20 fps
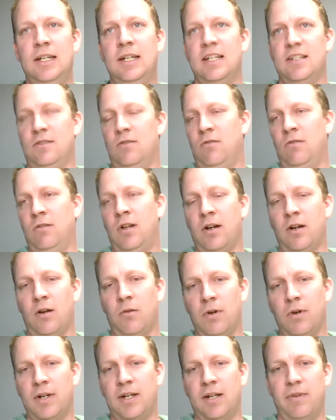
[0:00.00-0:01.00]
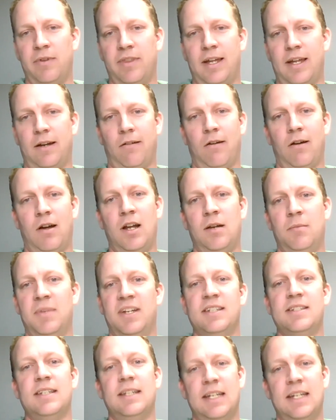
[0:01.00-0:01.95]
is no longer working with that agronomist,